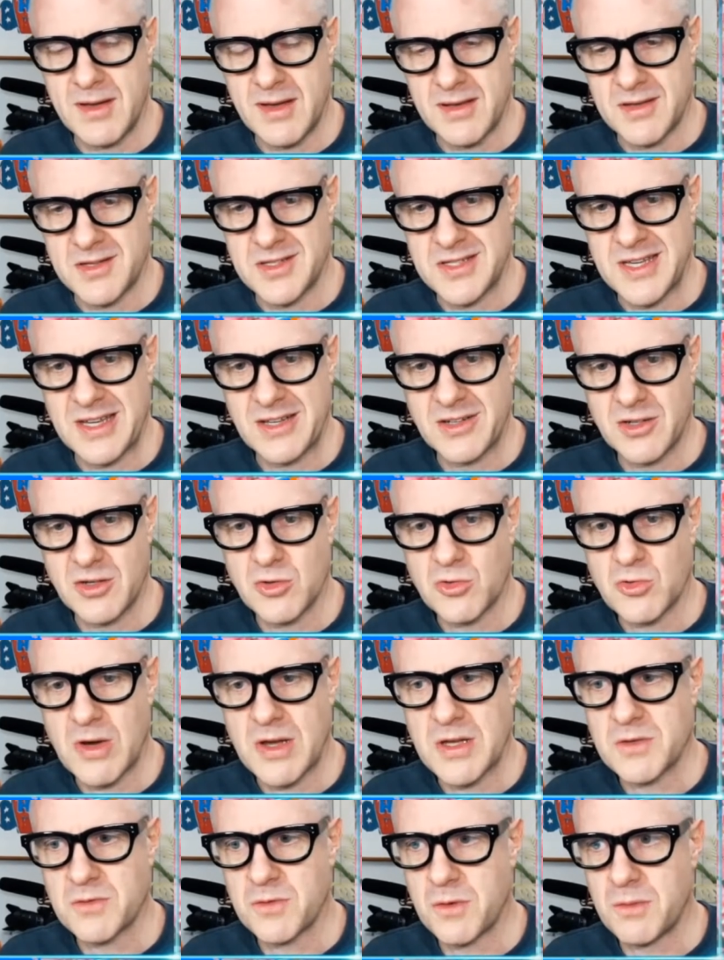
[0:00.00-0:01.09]
ascent and
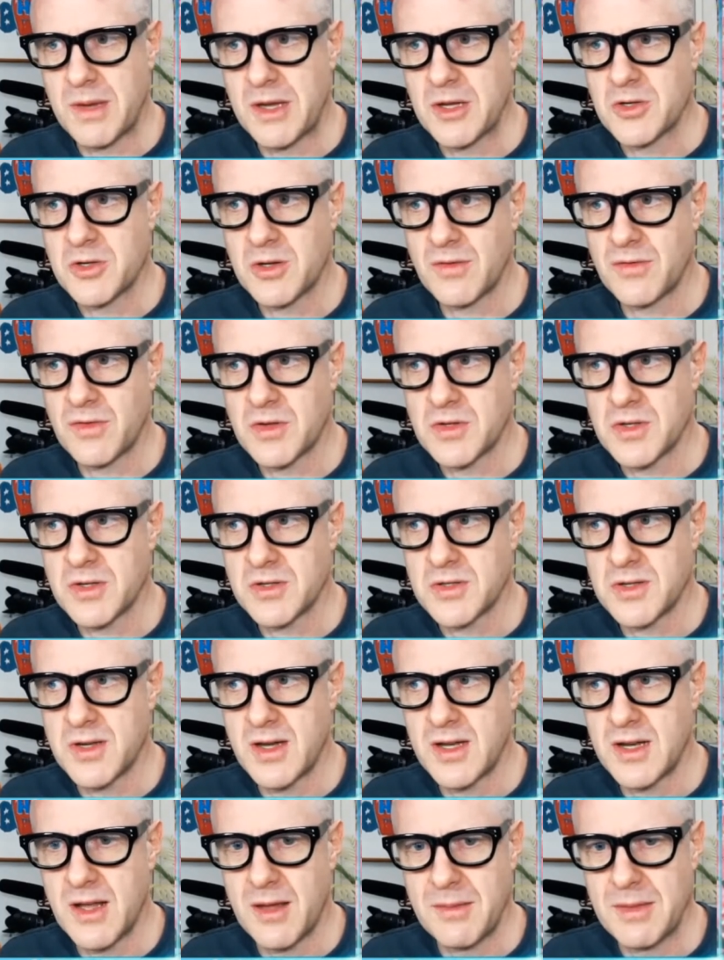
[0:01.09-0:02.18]
transformation of the
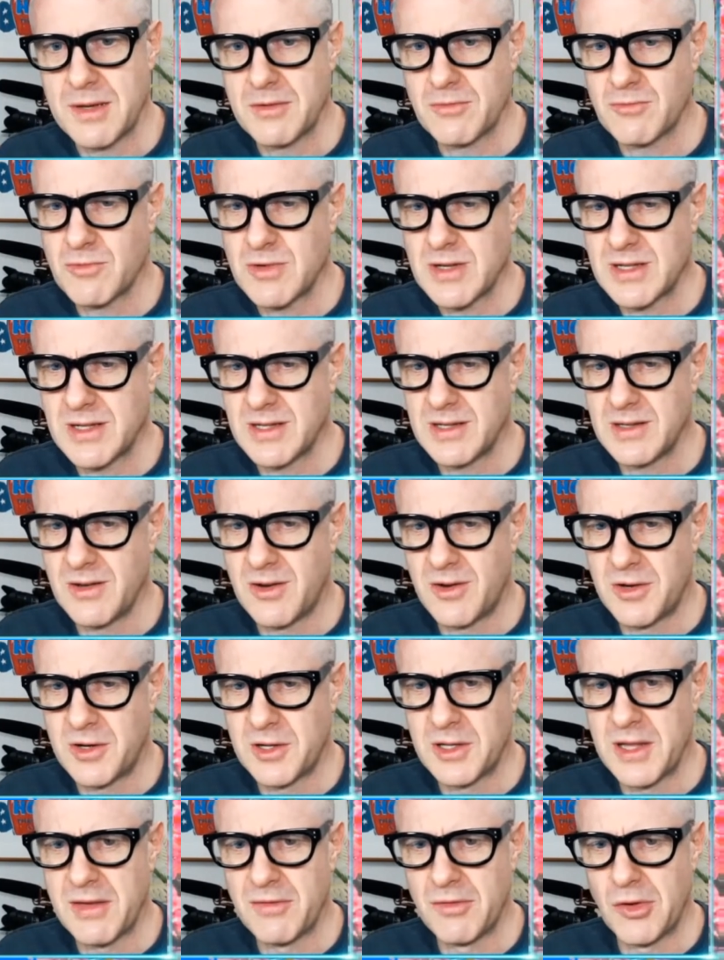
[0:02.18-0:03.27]
society. I mean, really, on a
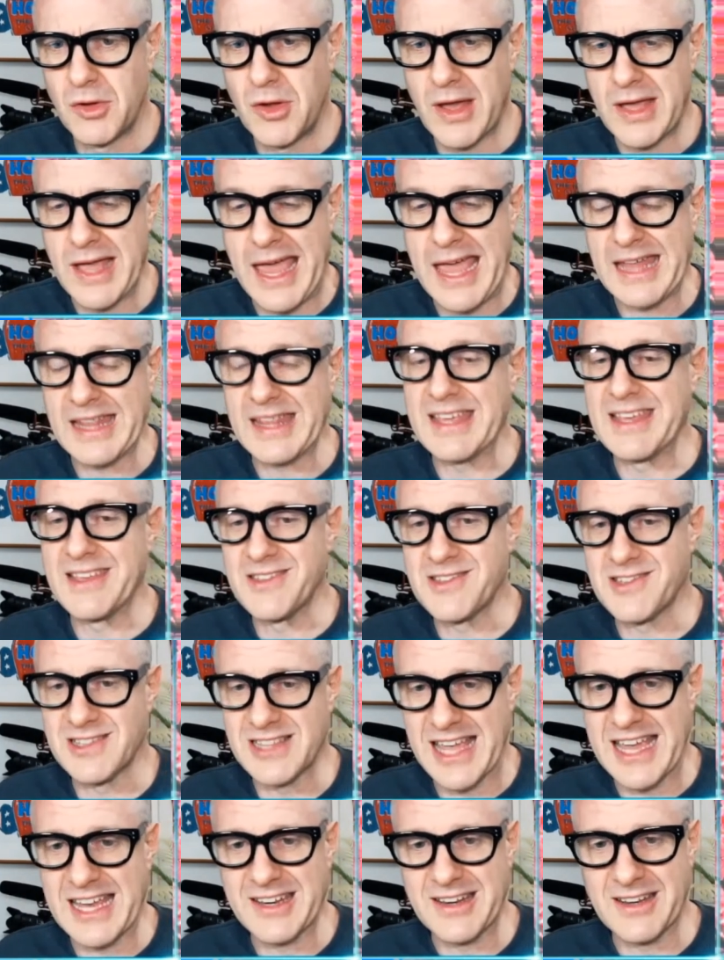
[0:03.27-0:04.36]
level, like aliens
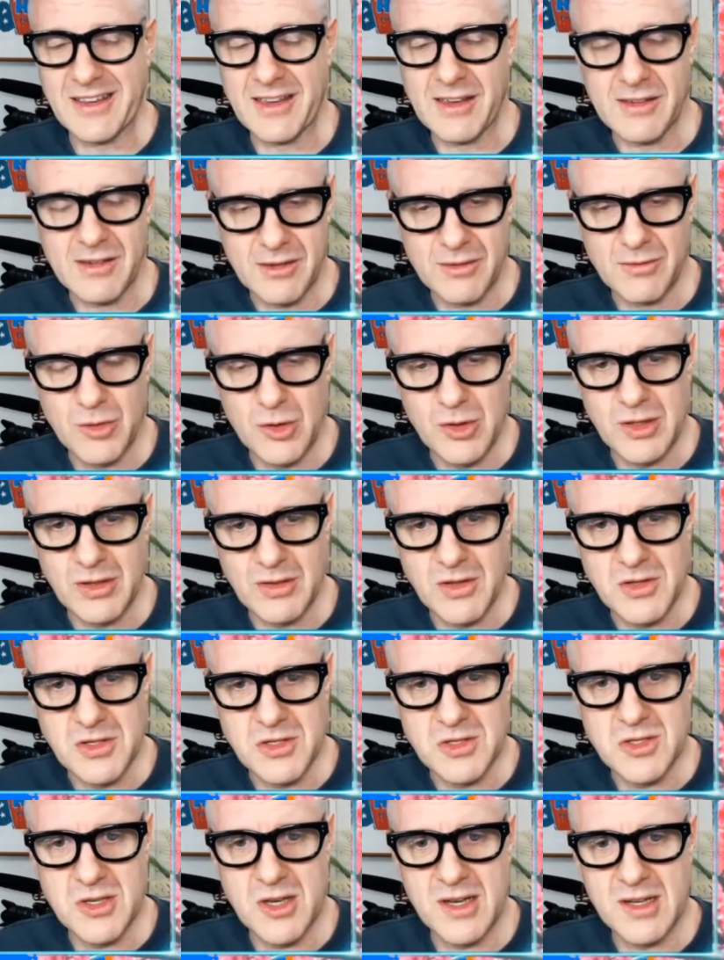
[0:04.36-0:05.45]
landing and converting the
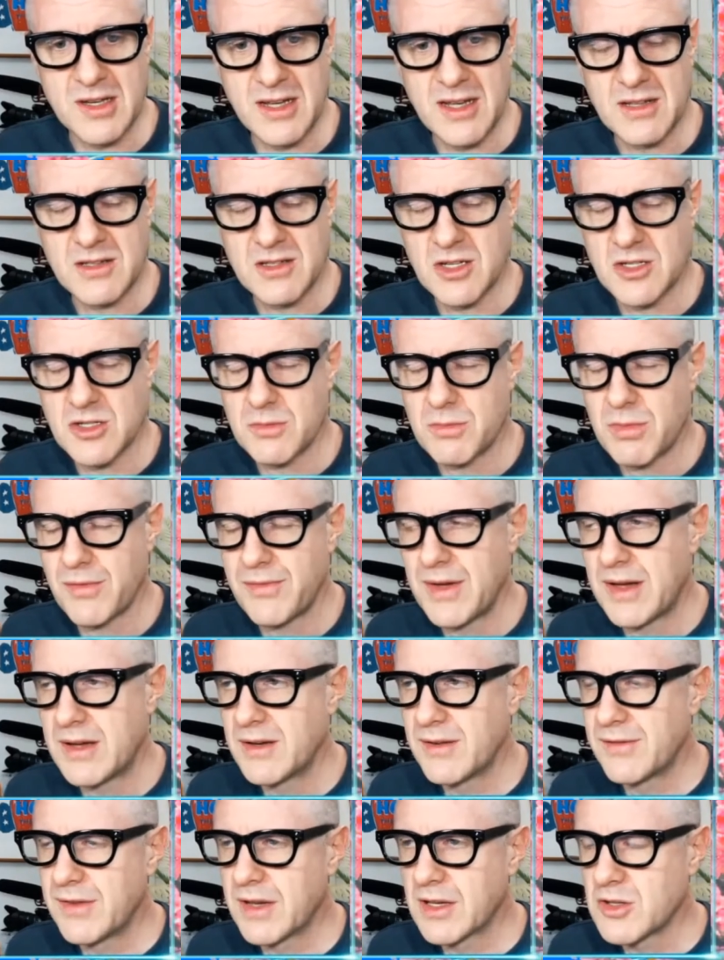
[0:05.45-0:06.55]
society had such a
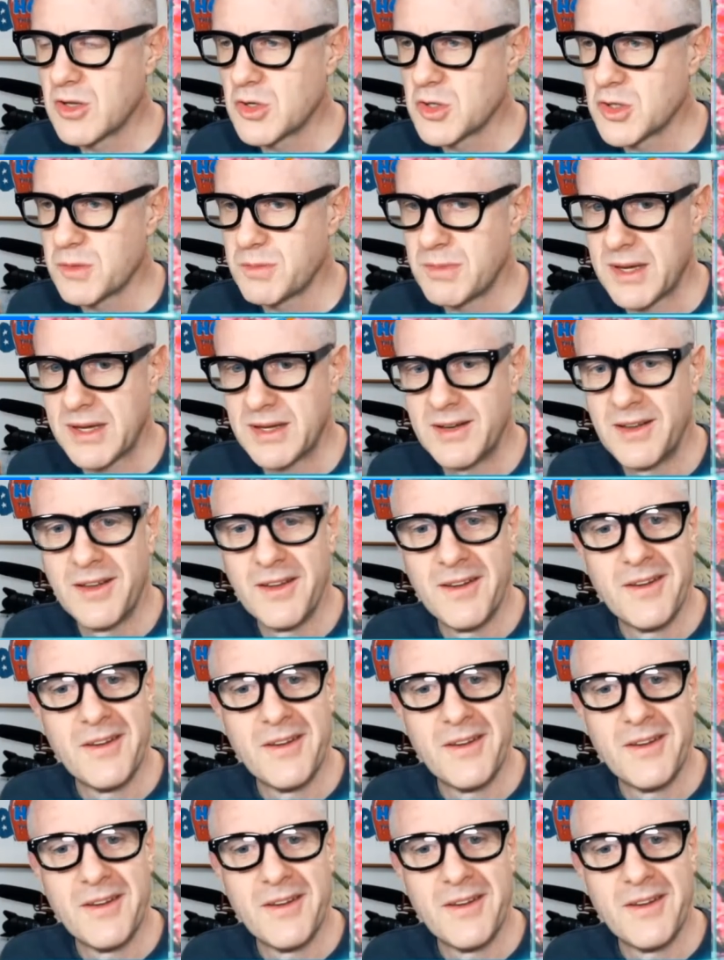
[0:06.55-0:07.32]
profound effect on Japan.